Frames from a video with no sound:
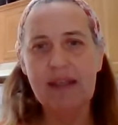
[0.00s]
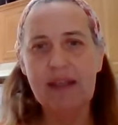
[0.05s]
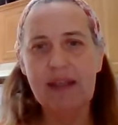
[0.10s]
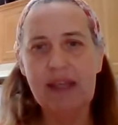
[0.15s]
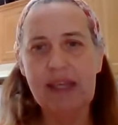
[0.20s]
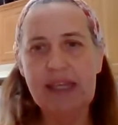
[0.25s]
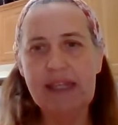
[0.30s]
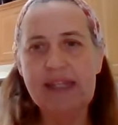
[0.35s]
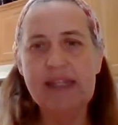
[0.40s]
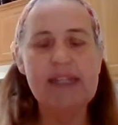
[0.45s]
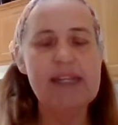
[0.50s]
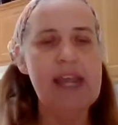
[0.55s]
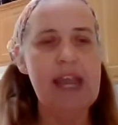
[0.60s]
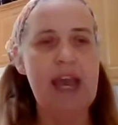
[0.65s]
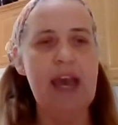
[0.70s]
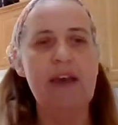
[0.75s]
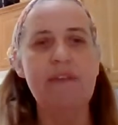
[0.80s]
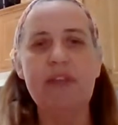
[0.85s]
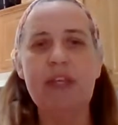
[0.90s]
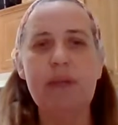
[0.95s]
he didn't
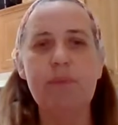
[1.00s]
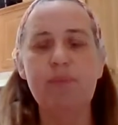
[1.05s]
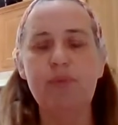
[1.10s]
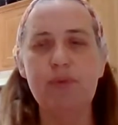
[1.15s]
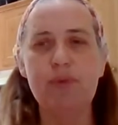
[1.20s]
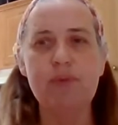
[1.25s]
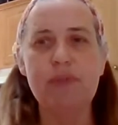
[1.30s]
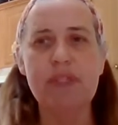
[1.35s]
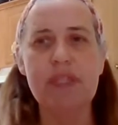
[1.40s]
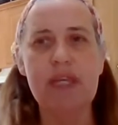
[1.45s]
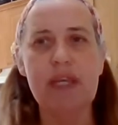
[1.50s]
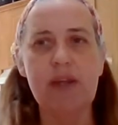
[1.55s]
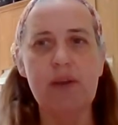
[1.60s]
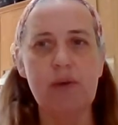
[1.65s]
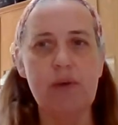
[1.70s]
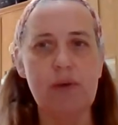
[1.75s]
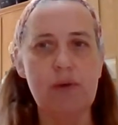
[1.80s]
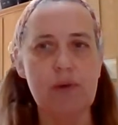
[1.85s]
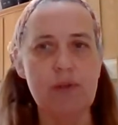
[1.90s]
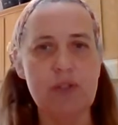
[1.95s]
have any bruising
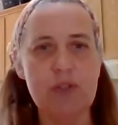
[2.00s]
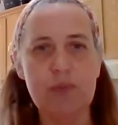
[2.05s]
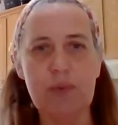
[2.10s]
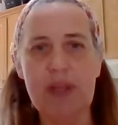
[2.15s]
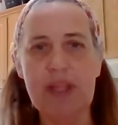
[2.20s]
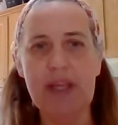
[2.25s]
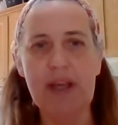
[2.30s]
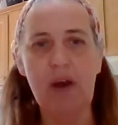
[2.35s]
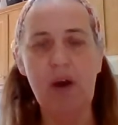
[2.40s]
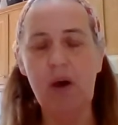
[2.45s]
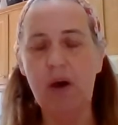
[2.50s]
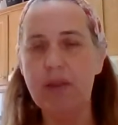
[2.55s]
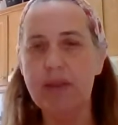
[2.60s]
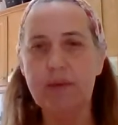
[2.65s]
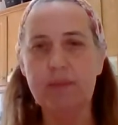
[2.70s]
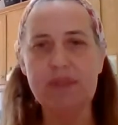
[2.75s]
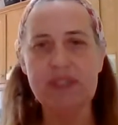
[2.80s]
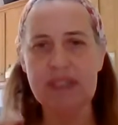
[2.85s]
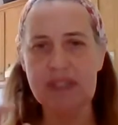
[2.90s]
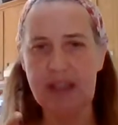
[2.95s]
or swelling. All
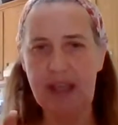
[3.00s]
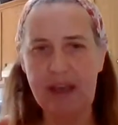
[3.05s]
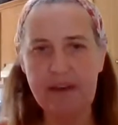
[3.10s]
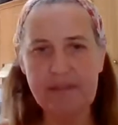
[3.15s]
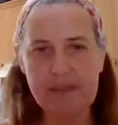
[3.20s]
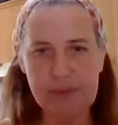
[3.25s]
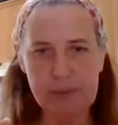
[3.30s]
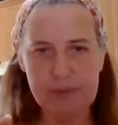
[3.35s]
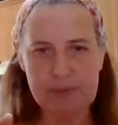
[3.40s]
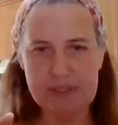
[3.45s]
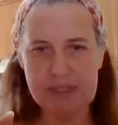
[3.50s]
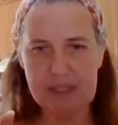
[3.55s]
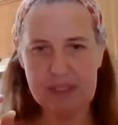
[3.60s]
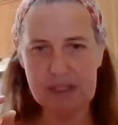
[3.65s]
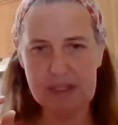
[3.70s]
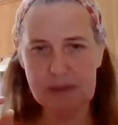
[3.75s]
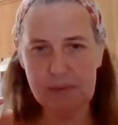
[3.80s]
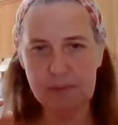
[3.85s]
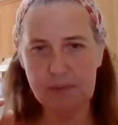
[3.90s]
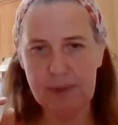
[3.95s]
that was left was a
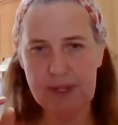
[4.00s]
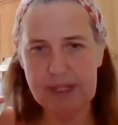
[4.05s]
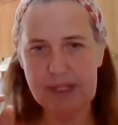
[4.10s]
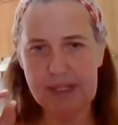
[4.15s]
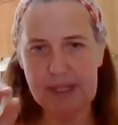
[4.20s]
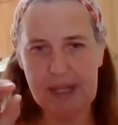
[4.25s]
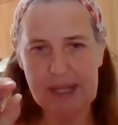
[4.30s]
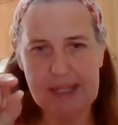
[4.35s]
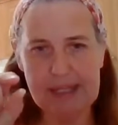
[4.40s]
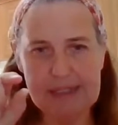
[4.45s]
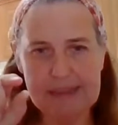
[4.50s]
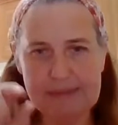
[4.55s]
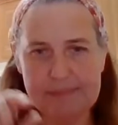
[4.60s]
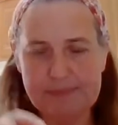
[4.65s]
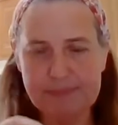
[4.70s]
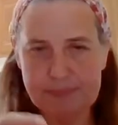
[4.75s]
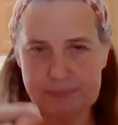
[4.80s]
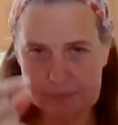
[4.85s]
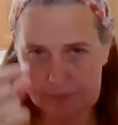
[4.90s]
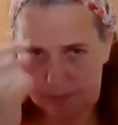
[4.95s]
little red cut.
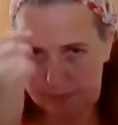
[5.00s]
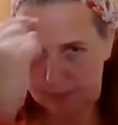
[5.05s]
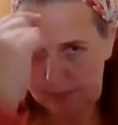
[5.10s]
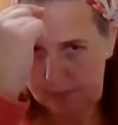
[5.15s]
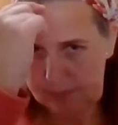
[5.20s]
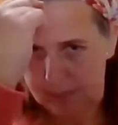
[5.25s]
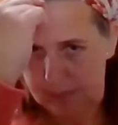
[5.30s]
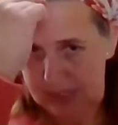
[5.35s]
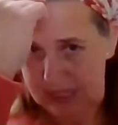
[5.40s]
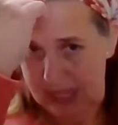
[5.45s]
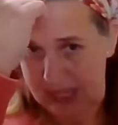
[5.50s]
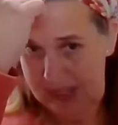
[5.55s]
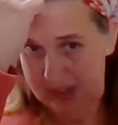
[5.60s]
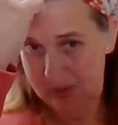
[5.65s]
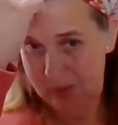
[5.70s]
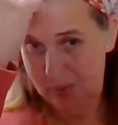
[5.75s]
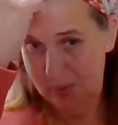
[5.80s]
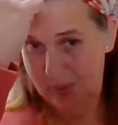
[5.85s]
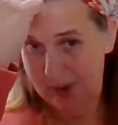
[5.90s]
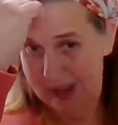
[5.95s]

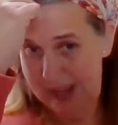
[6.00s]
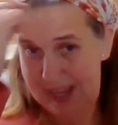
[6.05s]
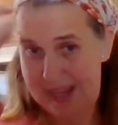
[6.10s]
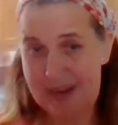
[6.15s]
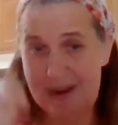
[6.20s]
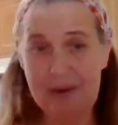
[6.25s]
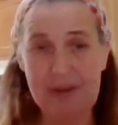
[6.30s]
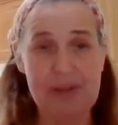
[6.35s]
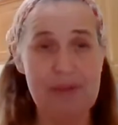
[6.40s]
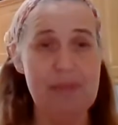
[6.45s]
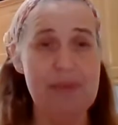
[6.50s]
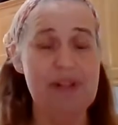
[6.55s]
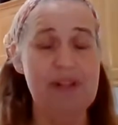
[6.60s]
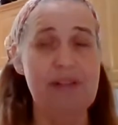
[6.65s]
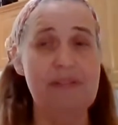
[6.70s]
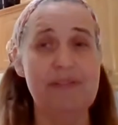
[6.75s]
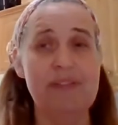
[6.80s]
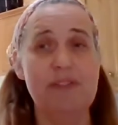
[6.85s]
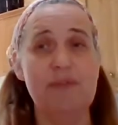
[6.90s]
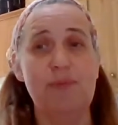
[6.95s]
It was right here in the middle
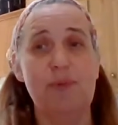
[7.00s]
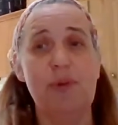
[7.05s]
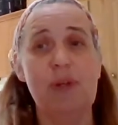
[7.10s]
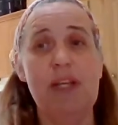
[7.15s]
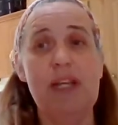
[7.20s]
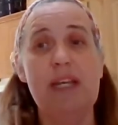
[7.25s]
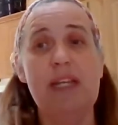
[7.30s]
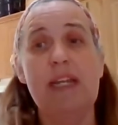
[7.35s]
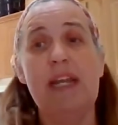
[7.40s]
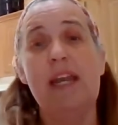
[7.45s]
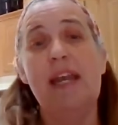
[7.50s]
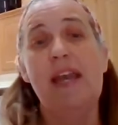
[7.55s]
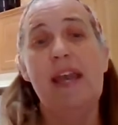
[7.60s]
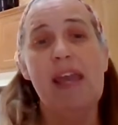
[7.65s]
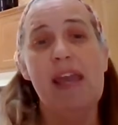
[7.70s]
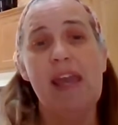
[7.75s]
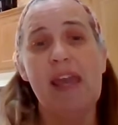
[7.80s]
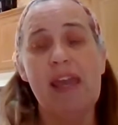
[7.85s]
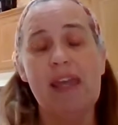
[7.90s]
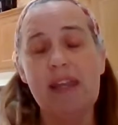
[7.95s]
of his forehead,
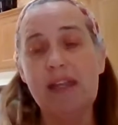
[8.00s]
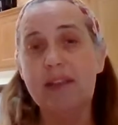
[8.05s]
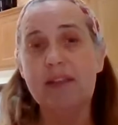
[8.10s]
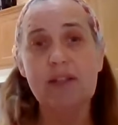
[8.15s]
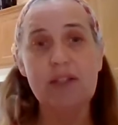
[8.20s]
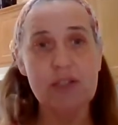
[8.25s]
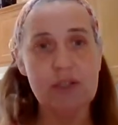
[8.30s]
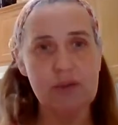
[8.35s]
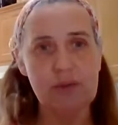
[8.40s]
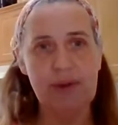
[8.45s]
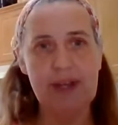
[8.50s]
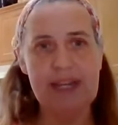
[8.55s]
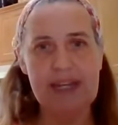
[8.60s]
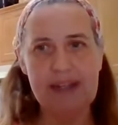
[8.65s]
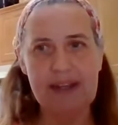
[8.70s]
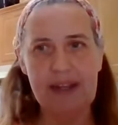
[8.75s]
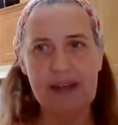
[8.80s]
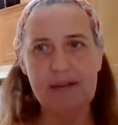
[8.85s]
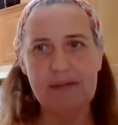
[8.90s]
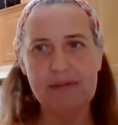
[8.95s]
and it looks great
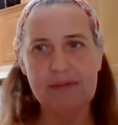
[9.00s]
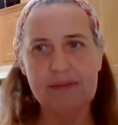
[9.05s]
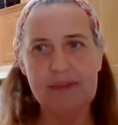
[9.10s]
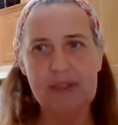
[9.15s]
now.